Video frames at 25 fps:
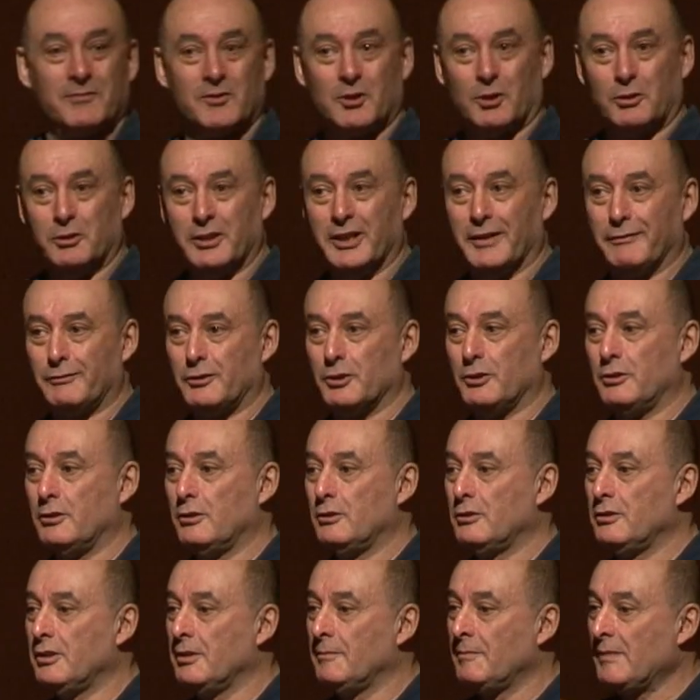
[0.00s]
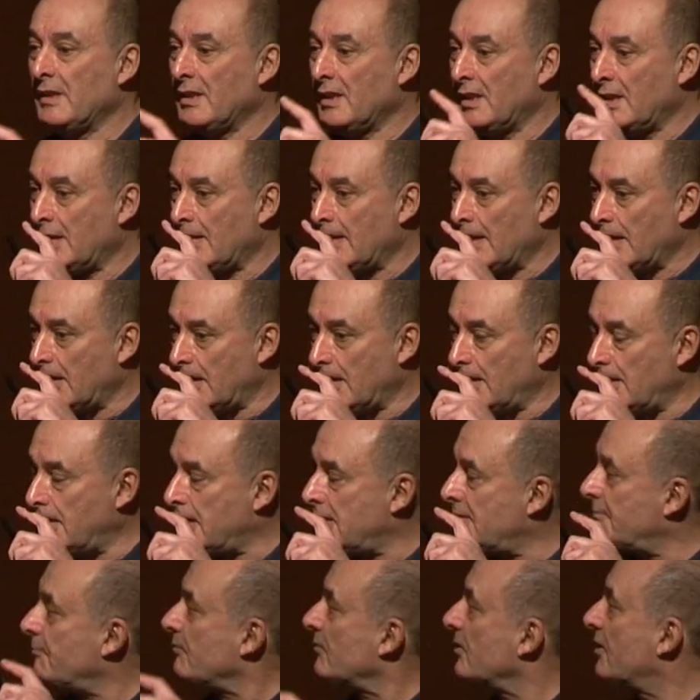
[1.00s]
Good afternoon.
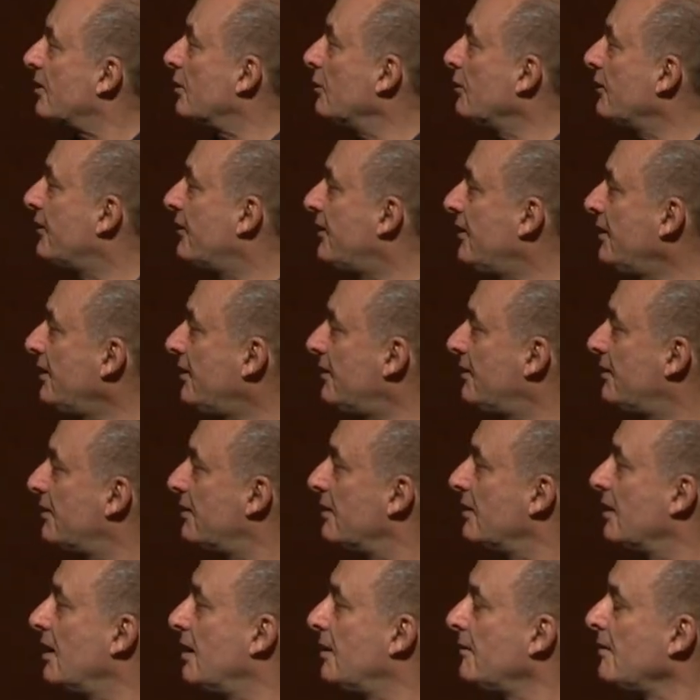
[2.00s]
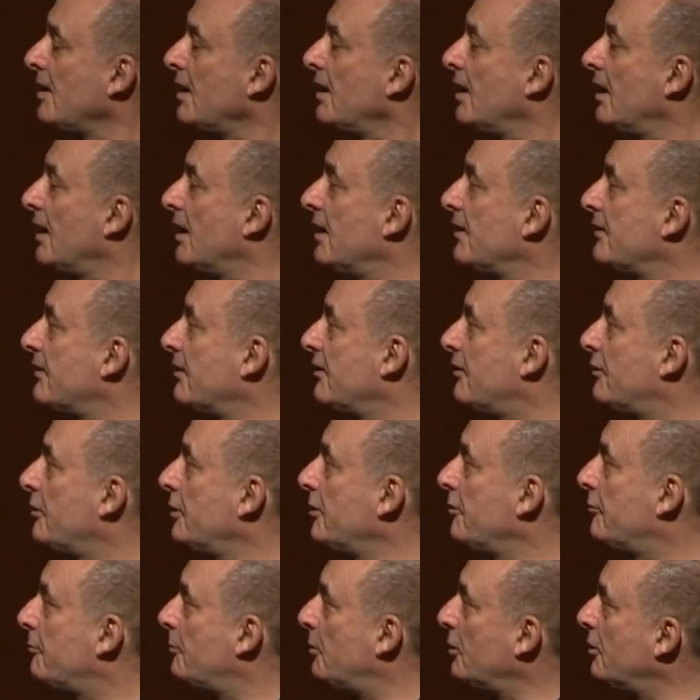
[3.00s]
So as this
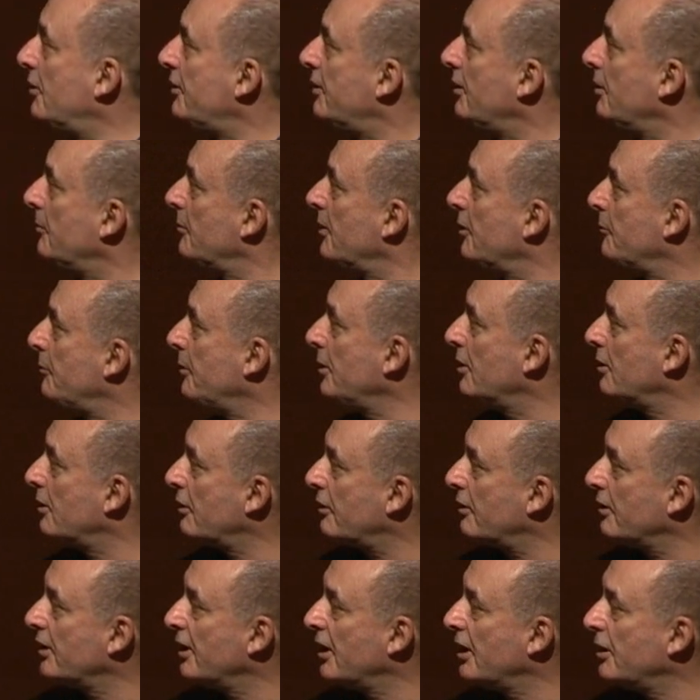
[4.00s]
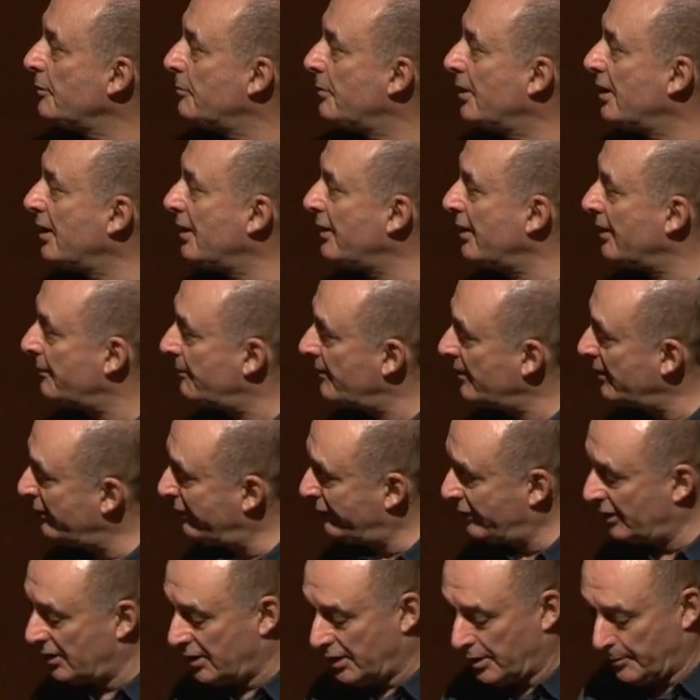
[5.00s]
symposium has been organized by
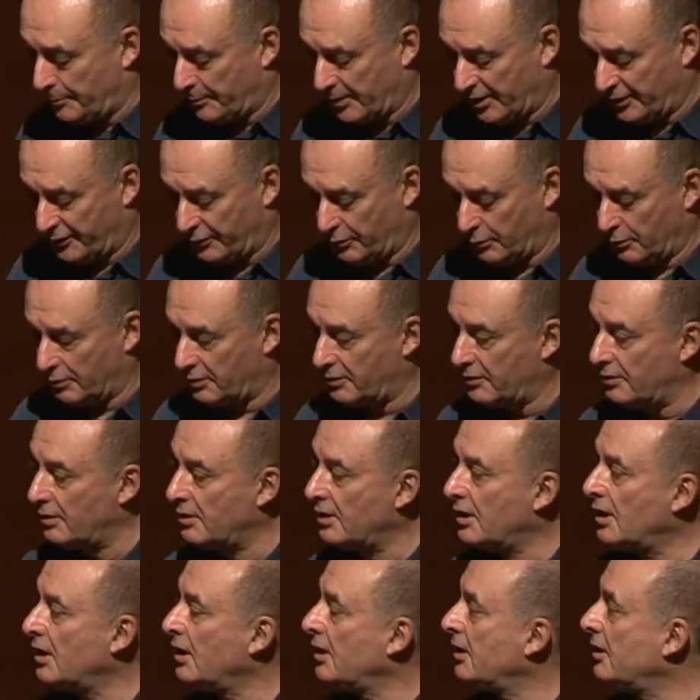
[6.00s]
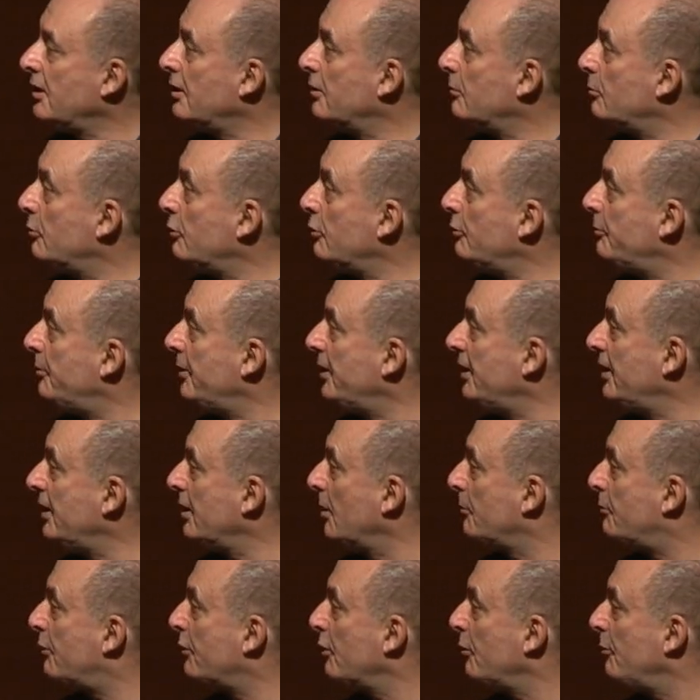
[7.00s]
Philippe, I thought it would be
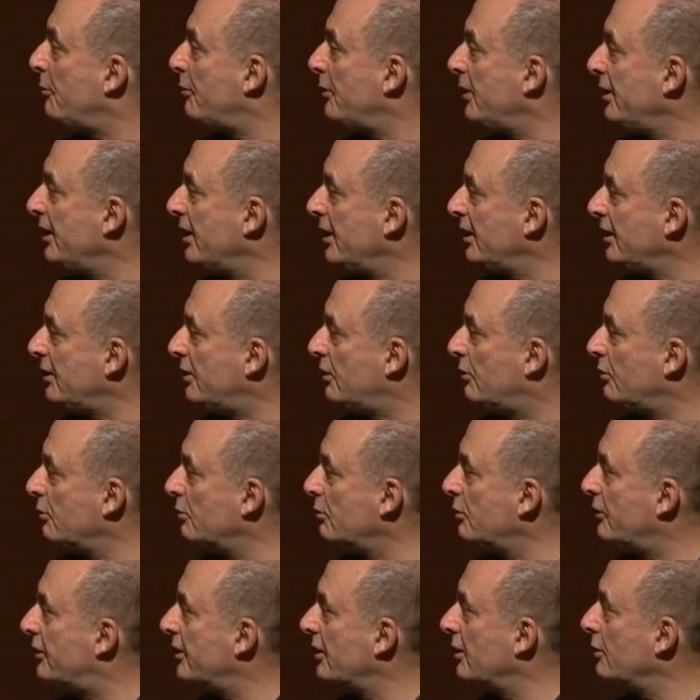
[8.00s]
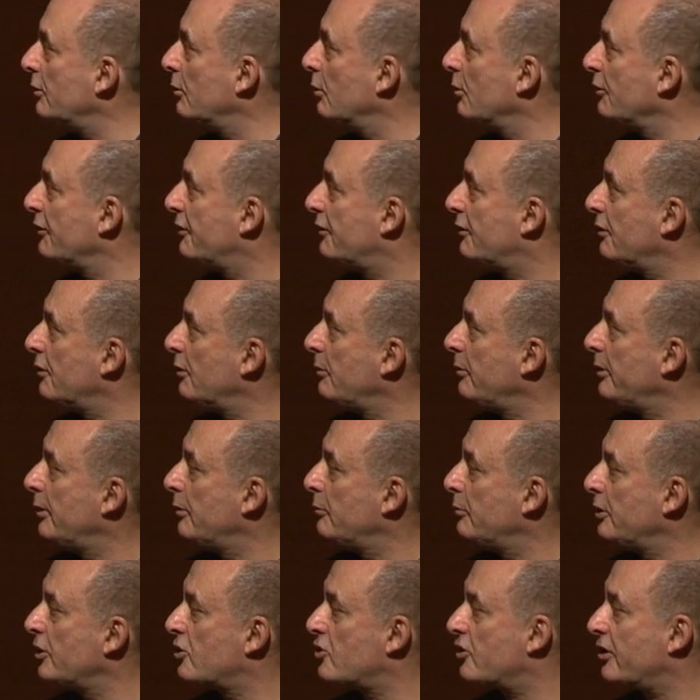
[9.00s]
appropriate to tell you a story
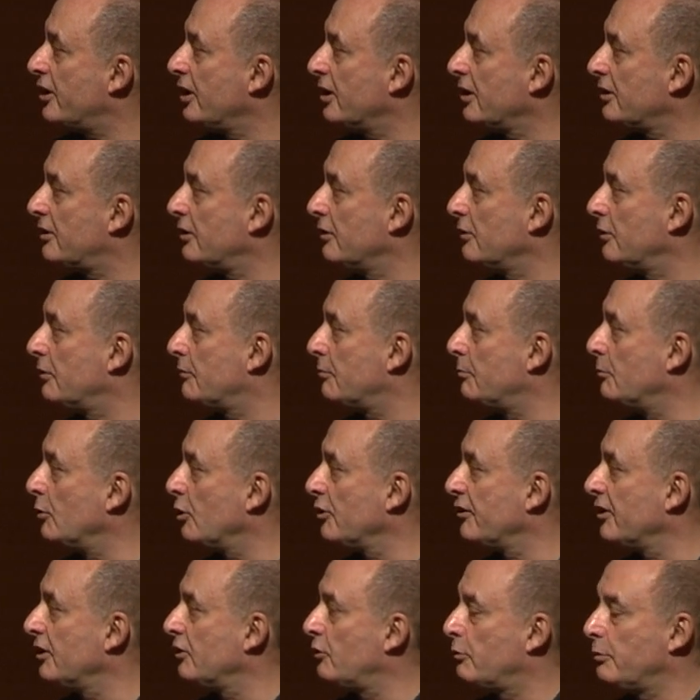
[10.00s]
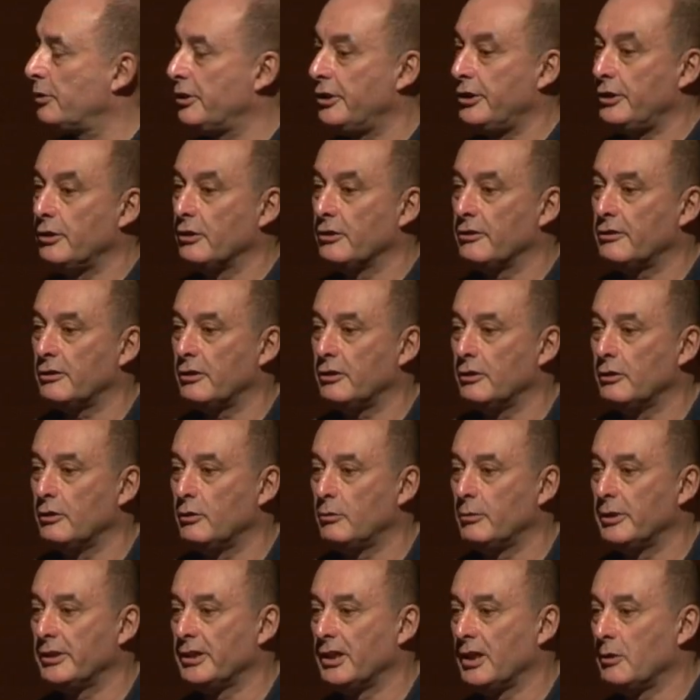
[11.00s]
which started more than 20 years
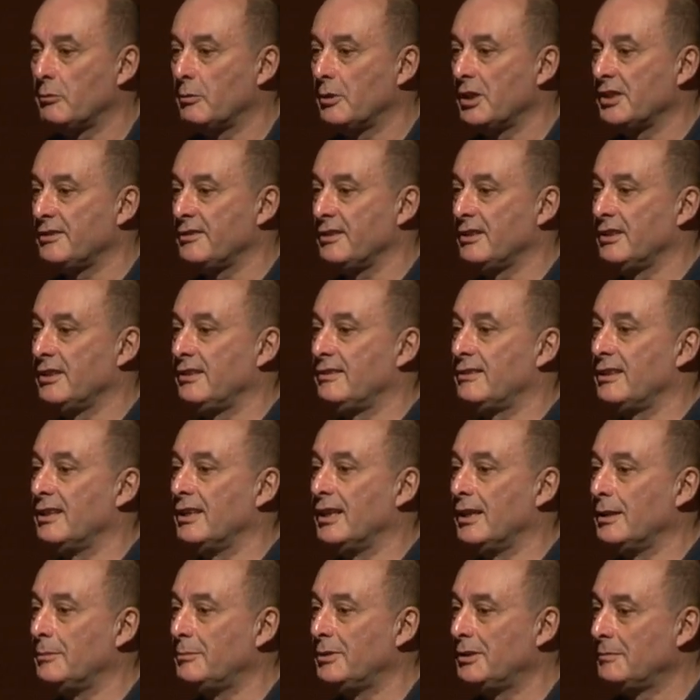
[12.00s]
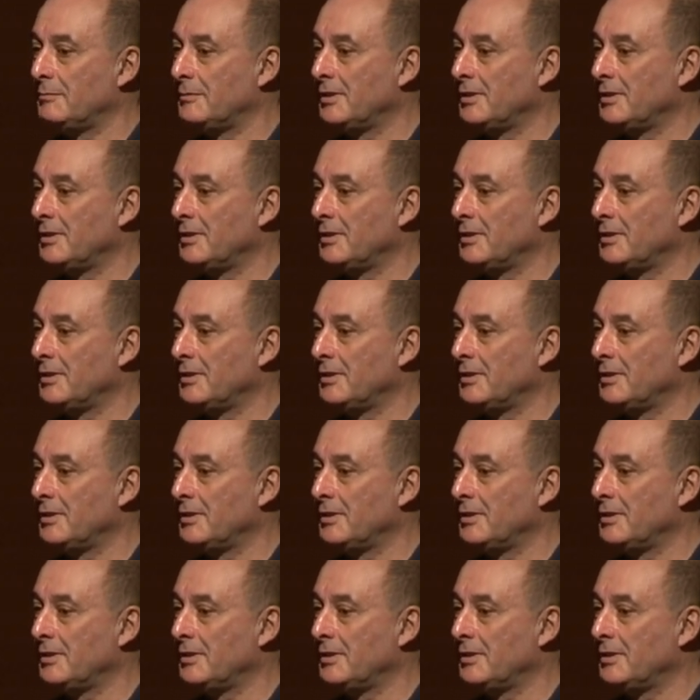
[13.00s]
ago when I was in his lab